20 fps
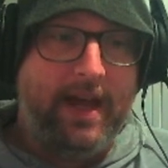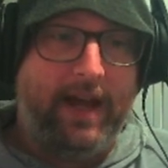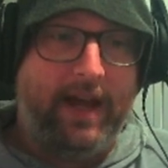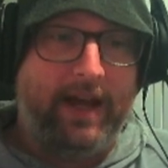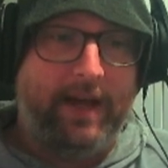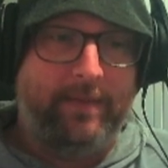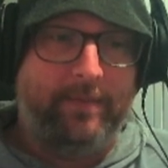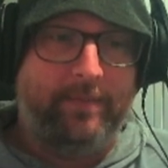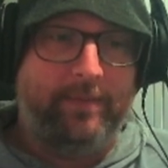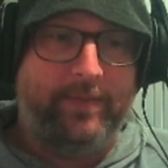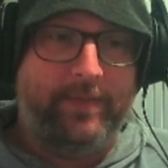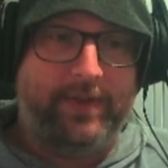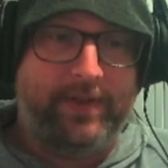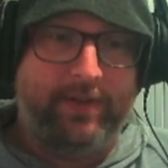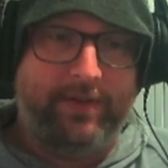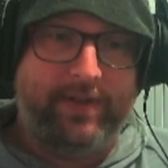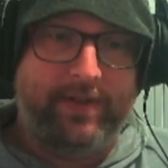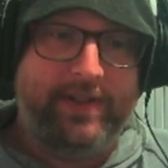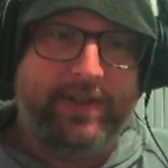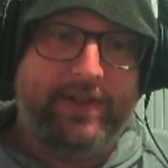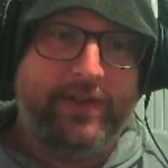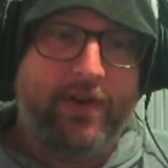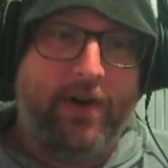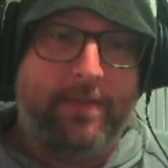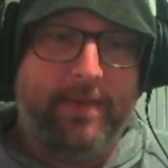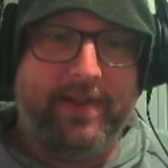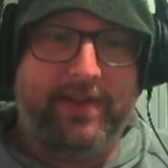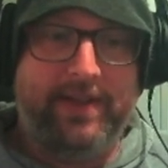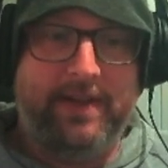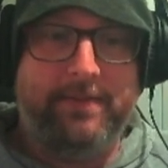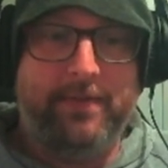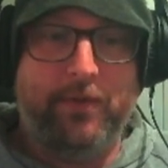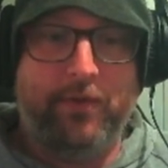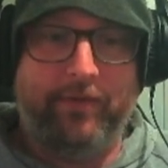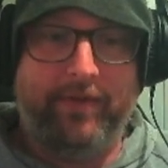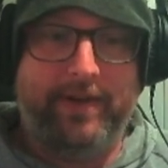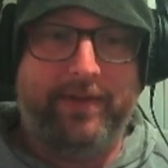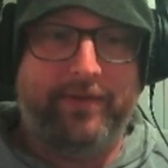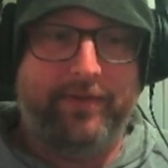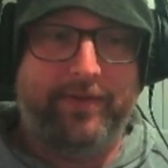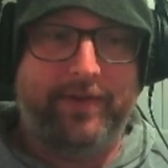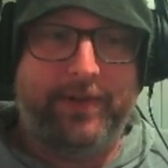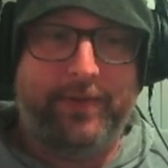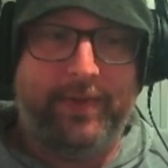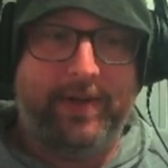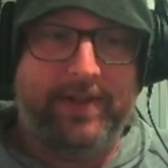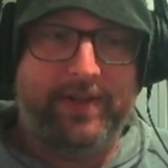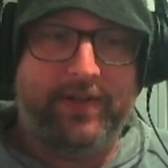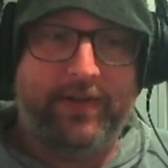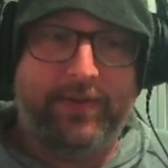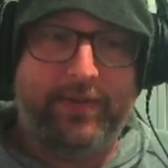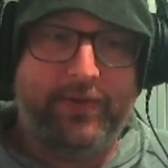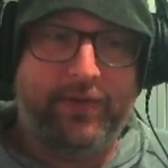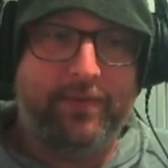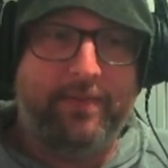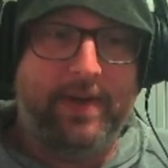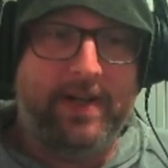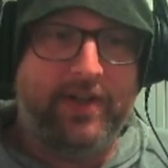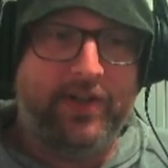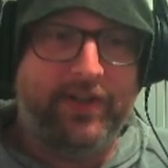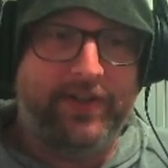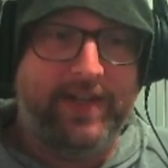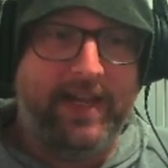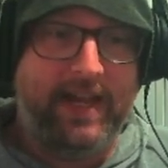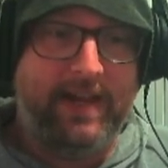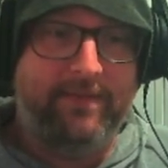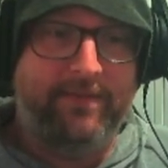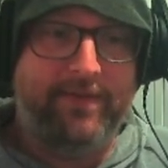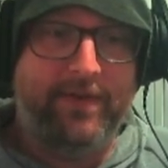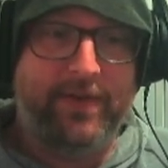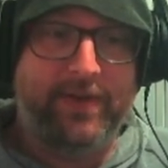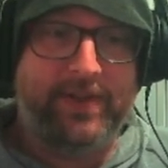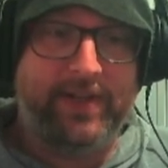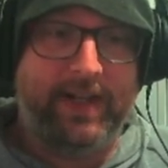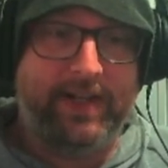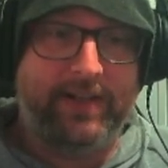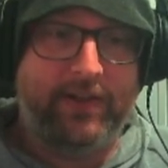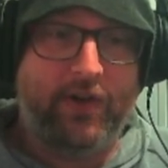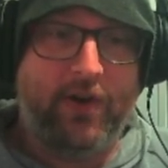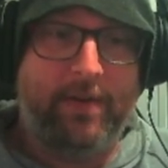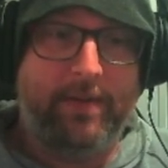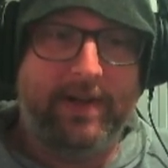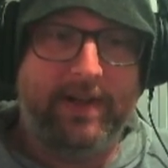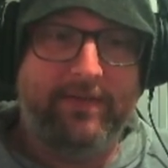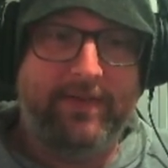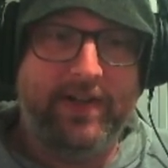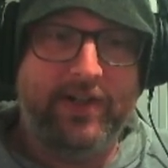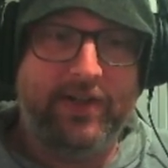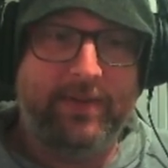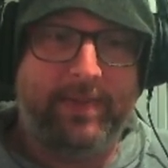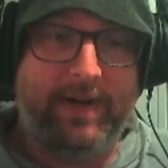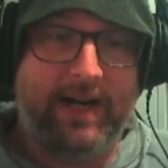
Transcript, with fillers: Um, so this is a comic thing, we'll read through this one. So Superman Shazam First Thunder Comic Adventure